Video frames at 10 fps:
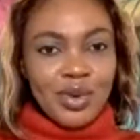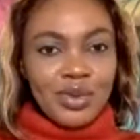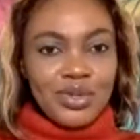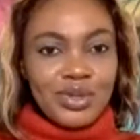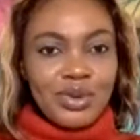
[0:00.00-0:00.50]

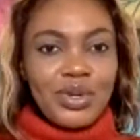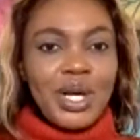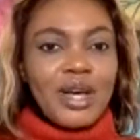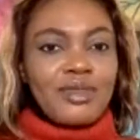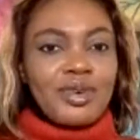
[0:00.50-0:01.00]
So,
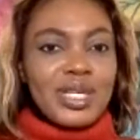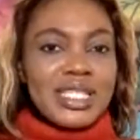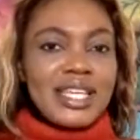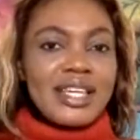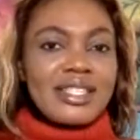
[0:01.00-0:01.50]
for
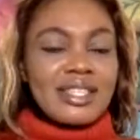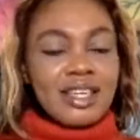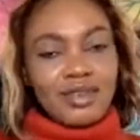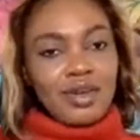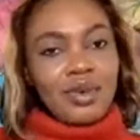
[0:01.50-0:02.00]
instance, if
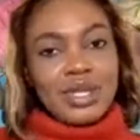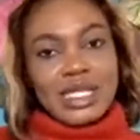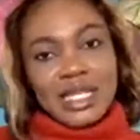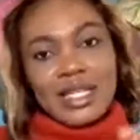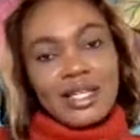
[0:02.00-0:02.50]
I was
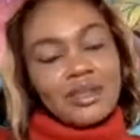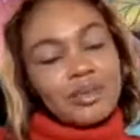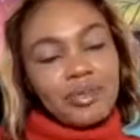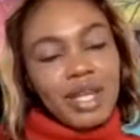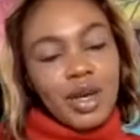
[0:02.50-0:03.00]
selling
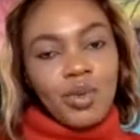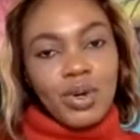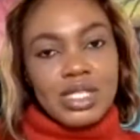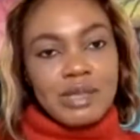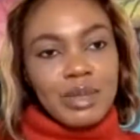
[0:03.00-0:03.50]
a
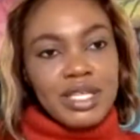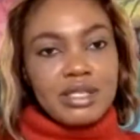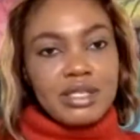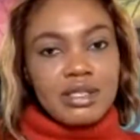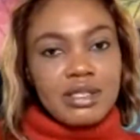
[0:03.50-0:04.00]
workspace
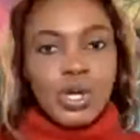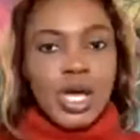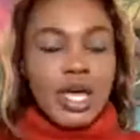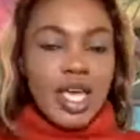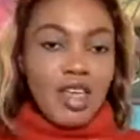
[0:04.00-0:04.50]
to
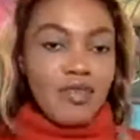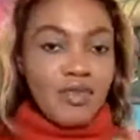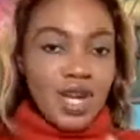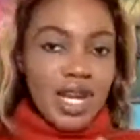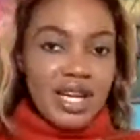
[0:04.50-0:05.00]
a
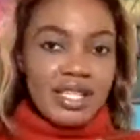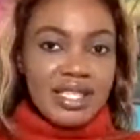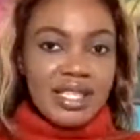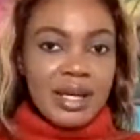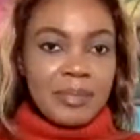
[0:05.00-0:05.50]

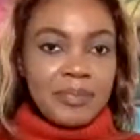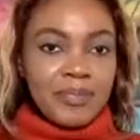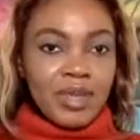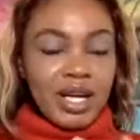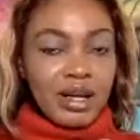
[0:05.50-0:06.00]
freelancer,
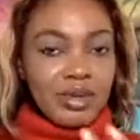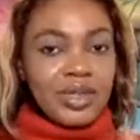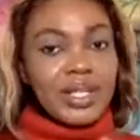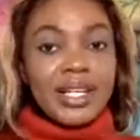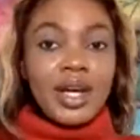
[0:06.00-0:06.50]

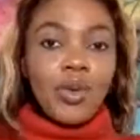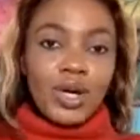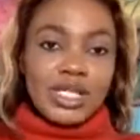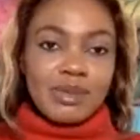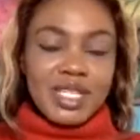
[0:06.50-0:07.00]
Redalia
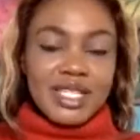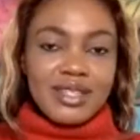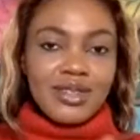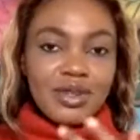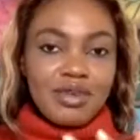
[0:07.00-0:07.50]

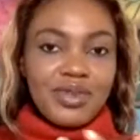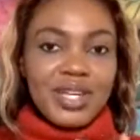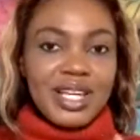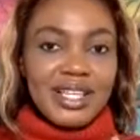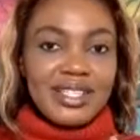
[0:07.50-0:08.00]
workspaces to a
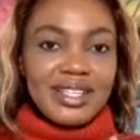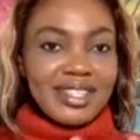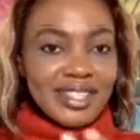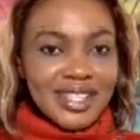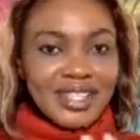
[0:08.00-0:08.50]

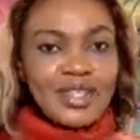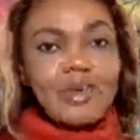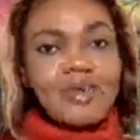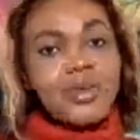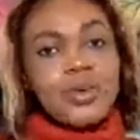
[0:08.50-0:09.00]
freelancer, these are some
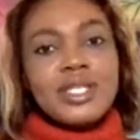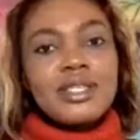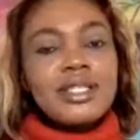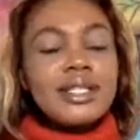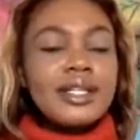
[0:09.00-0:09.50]
of the
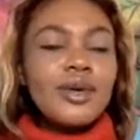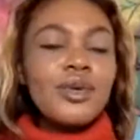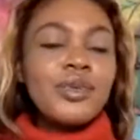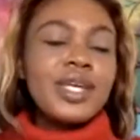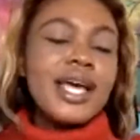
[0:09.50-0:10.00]
questions that I will
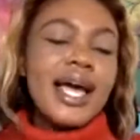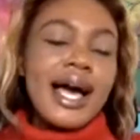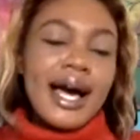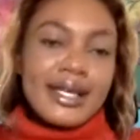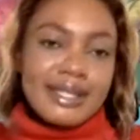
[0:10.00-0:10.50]
be
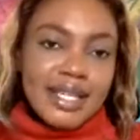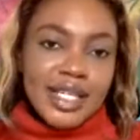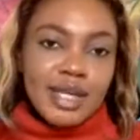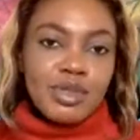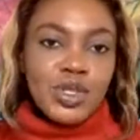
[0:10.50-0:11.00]

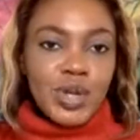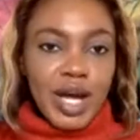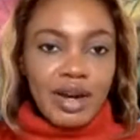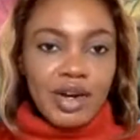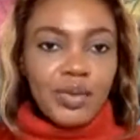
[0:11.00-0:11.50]
asking him to
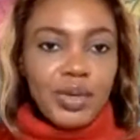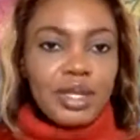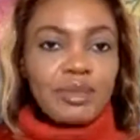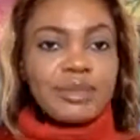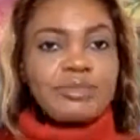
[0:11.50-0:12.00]
agree with
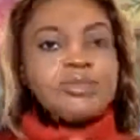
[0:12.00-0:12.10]
me.